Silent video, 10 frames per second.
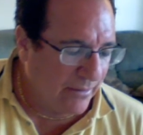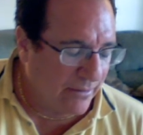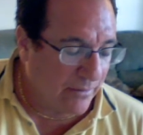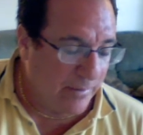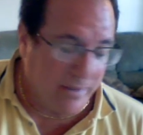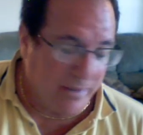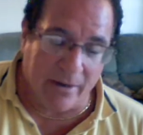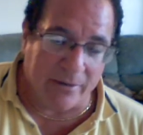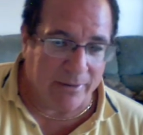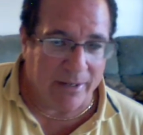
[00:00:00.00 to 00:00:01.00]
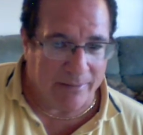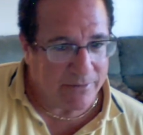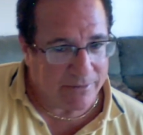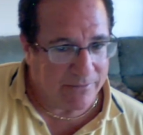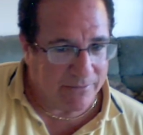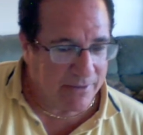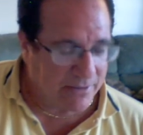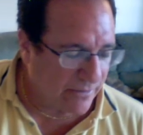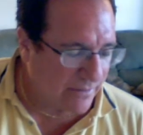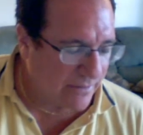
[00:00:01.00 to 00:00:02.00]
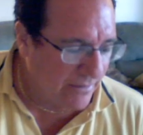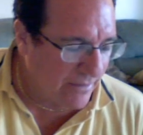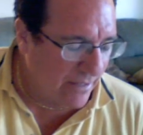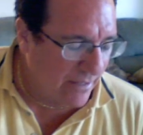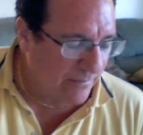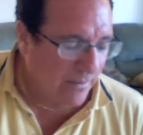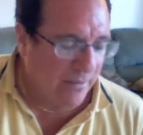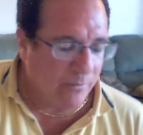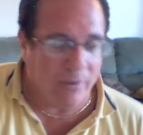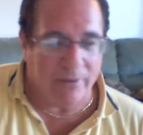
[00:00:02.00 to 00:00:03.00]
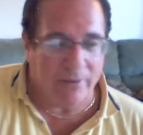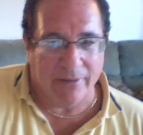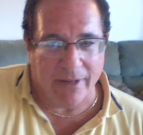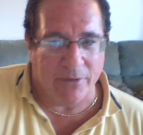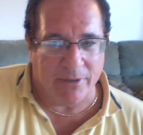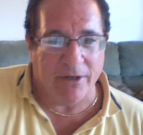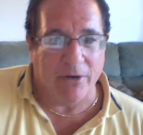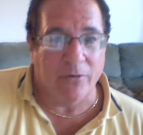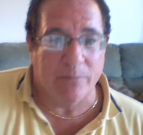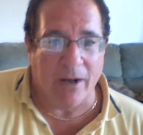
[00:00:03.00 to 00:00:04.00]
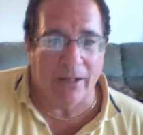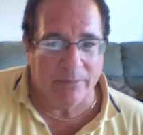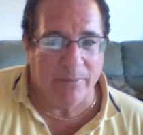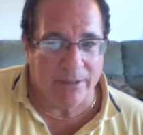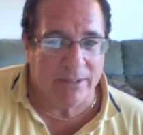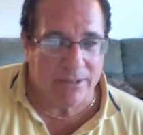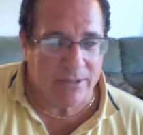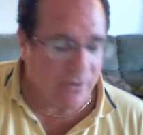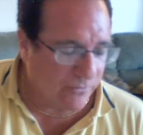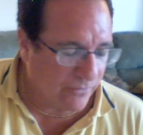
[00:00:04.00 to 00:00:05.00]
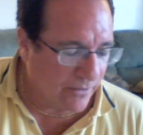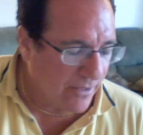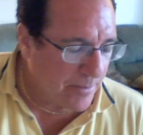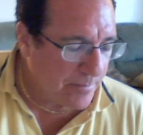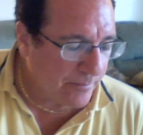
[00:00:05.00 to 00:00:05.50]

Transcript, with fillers: It could be an under game, so it's a very tricky game. But later in the year would probably be an easy over game.